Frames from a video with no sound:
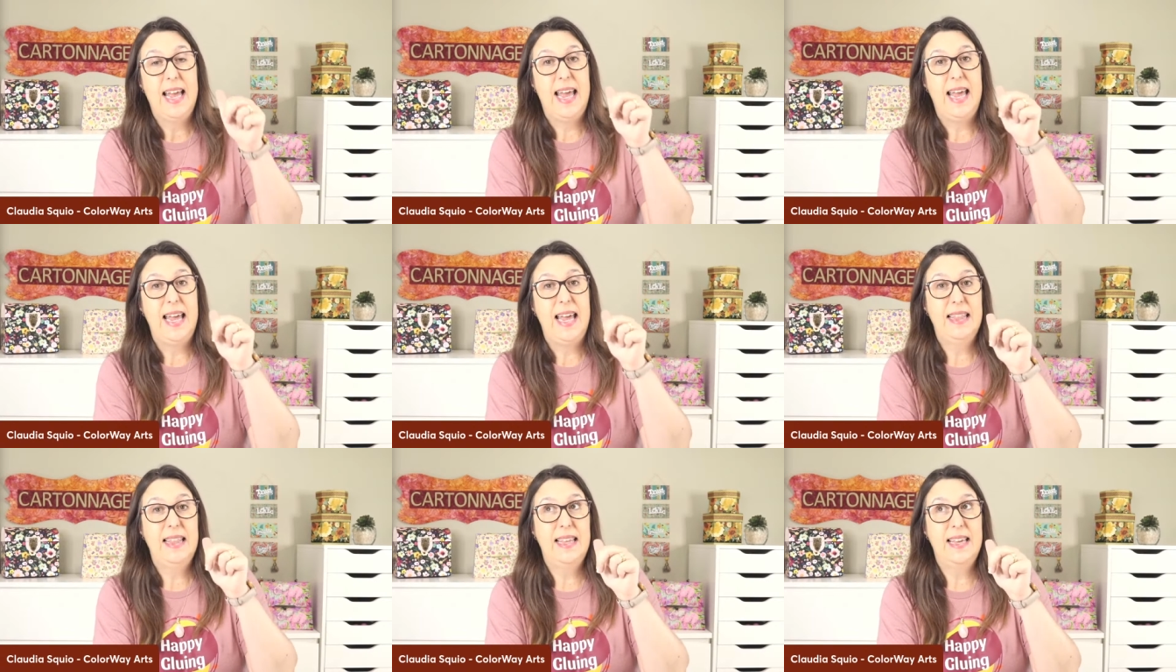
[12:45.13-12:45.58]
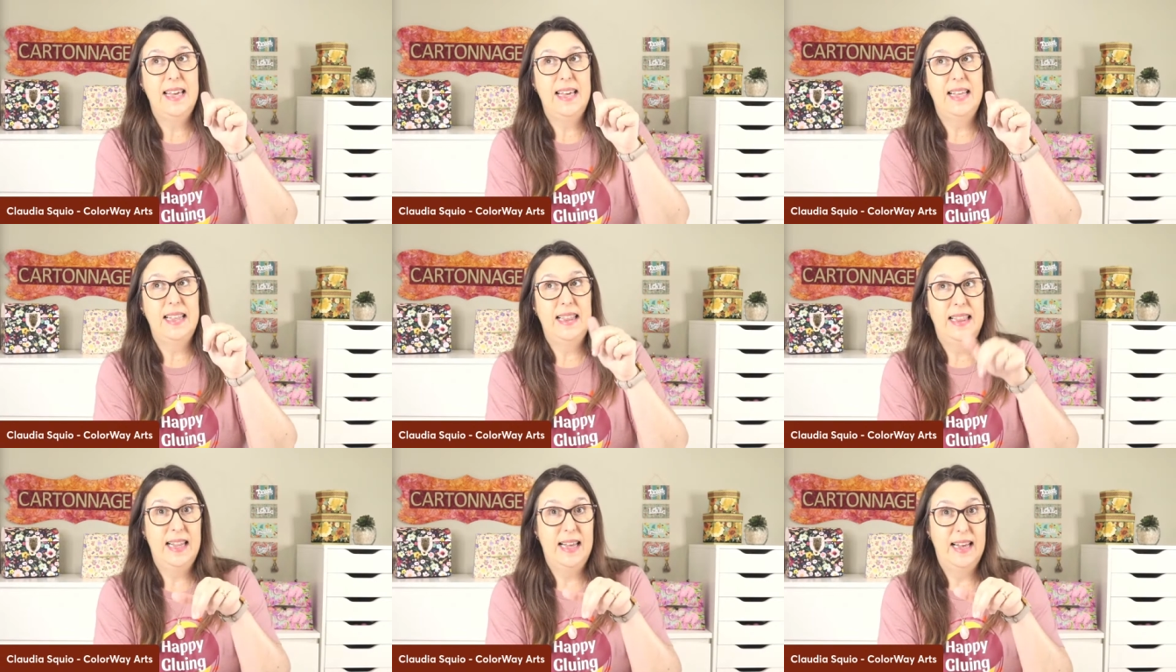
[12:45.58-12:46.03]
And the,
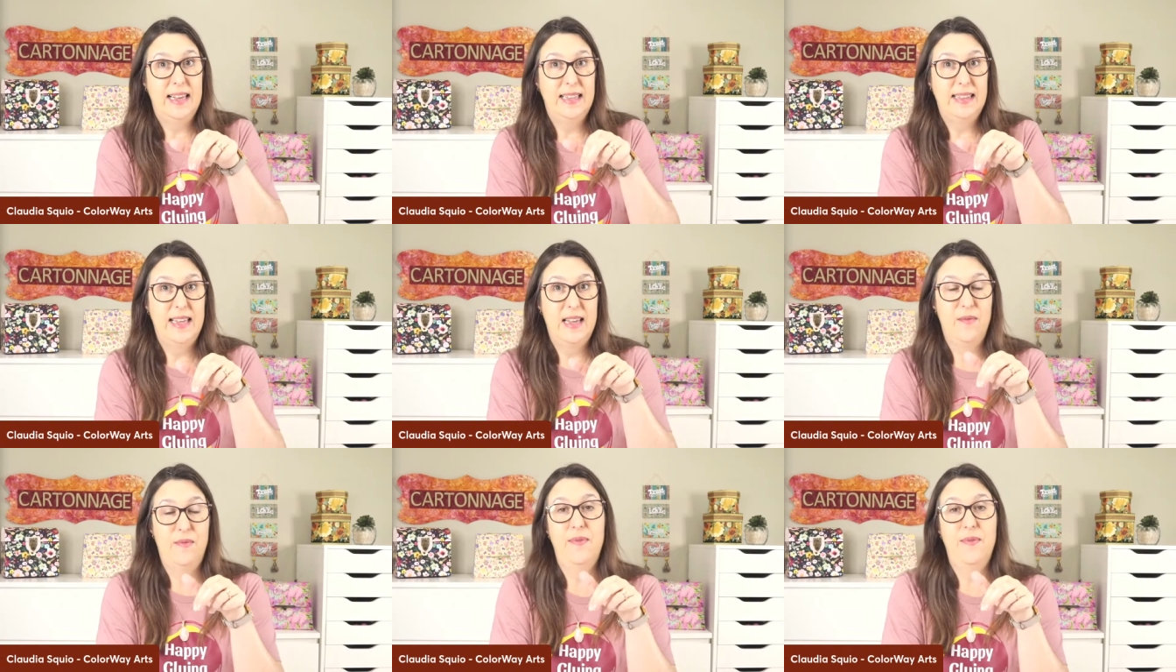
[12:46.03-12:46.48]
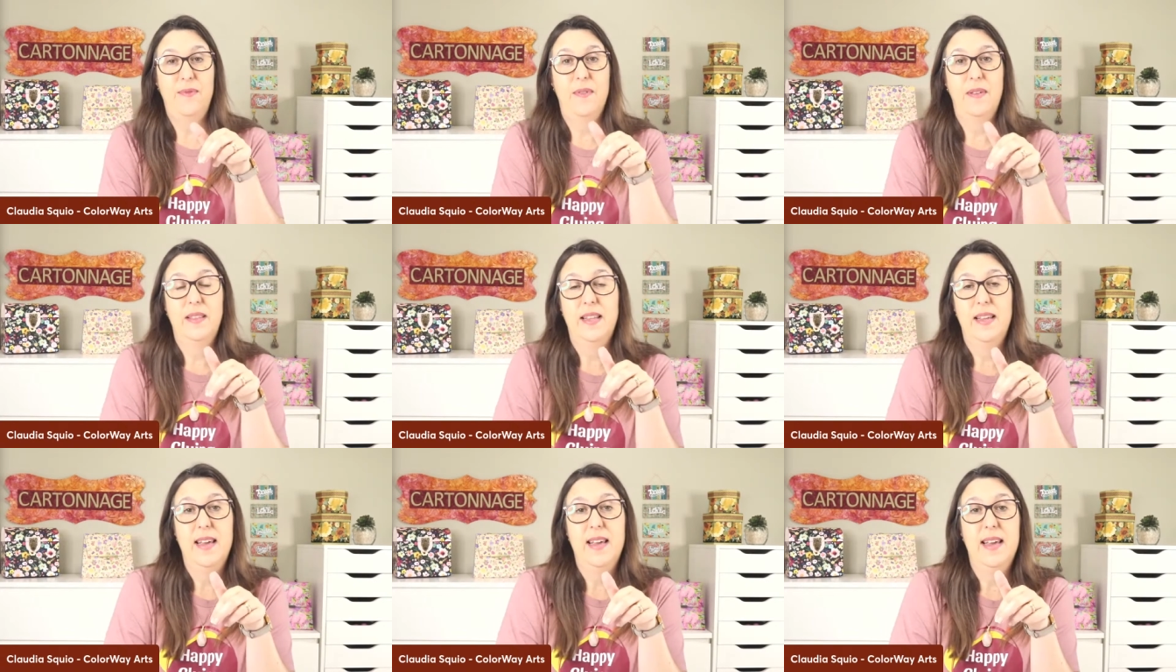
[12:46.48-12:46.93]

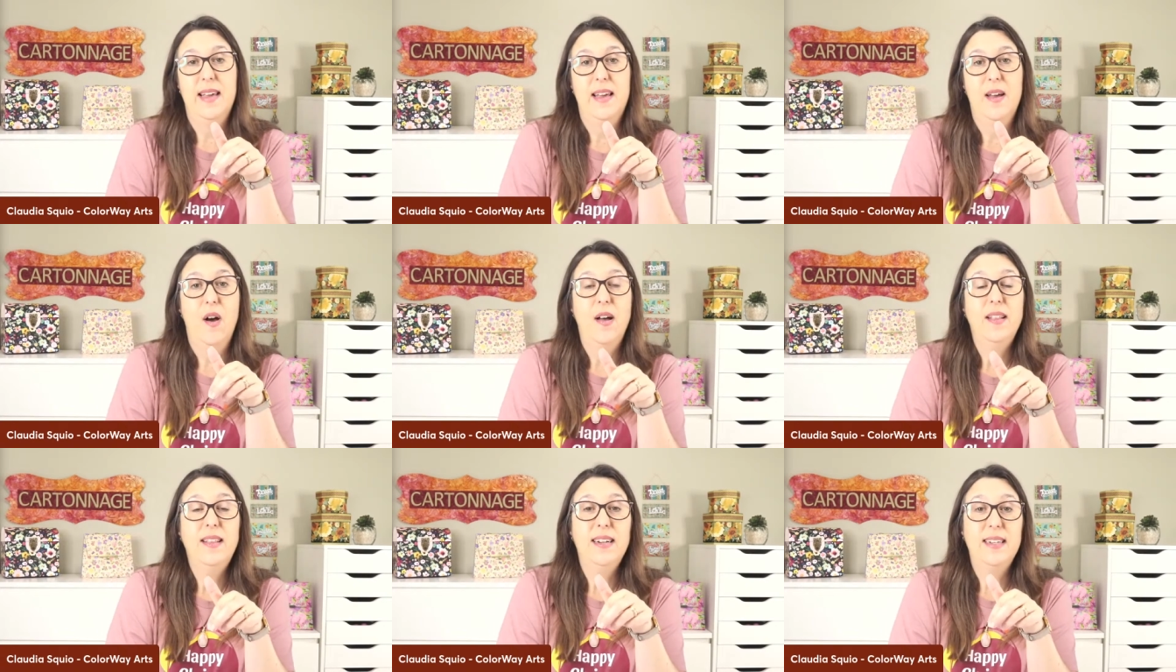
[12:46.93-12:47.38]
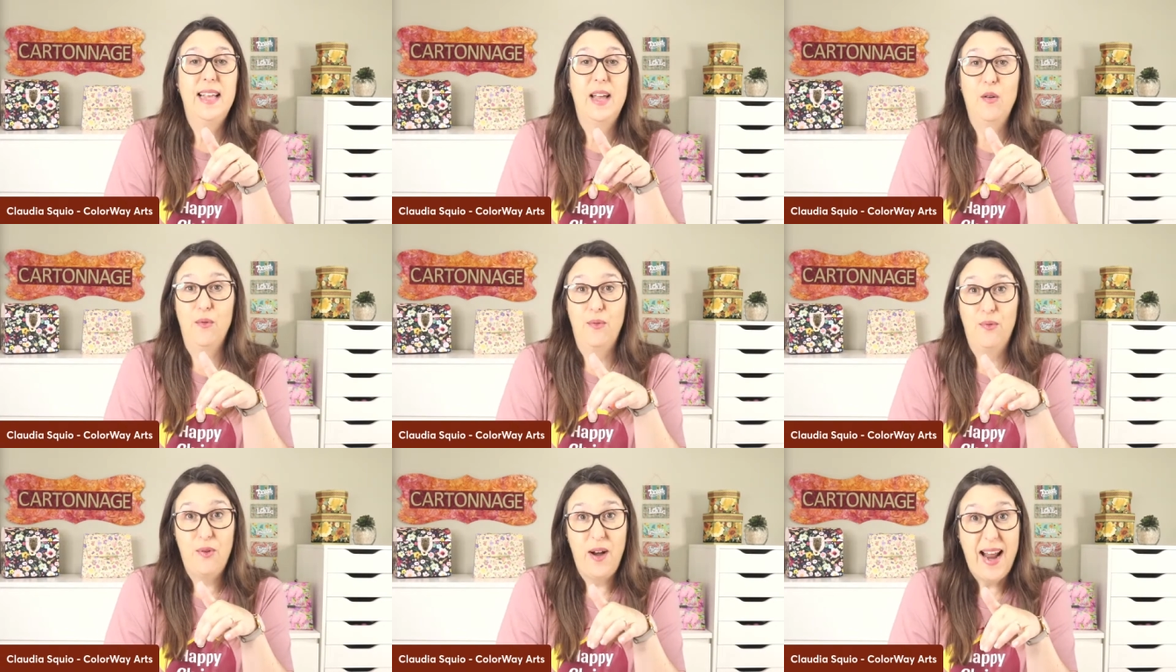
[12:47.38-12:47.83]
the, the other day
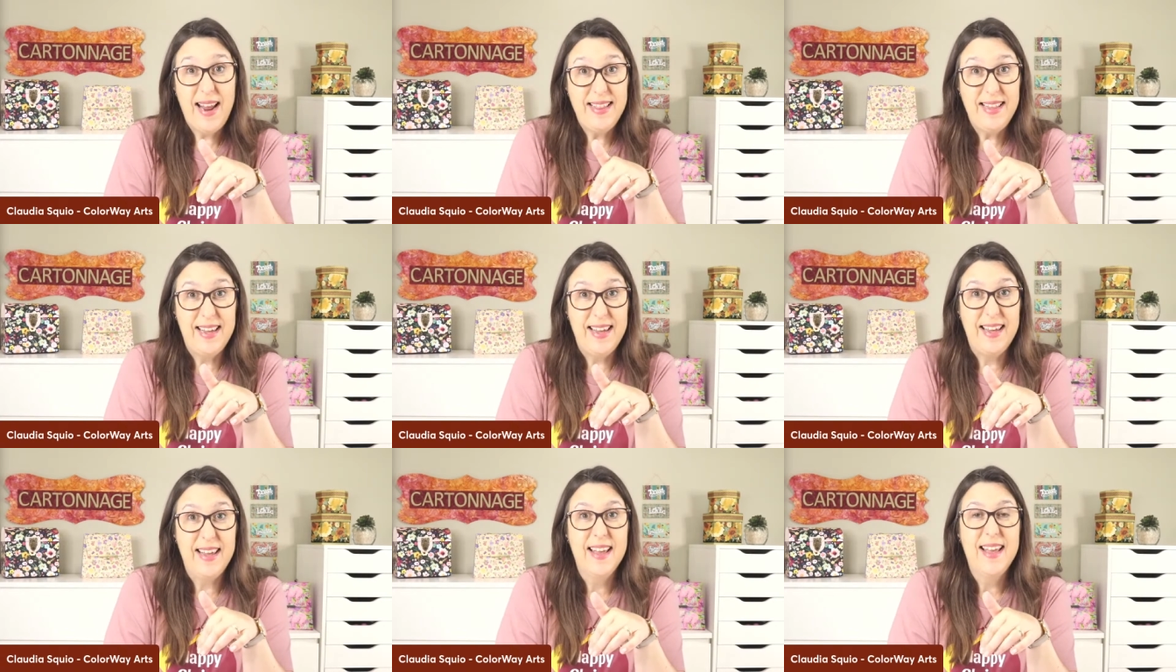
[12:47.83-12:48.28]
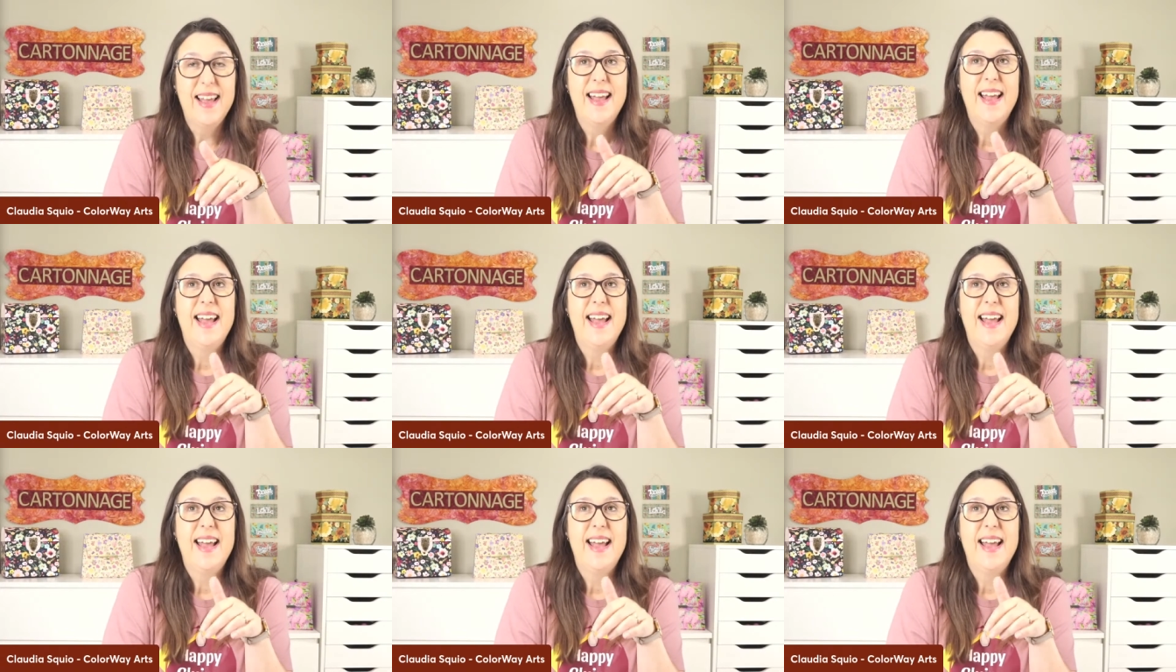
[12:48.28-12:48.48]
on Friday,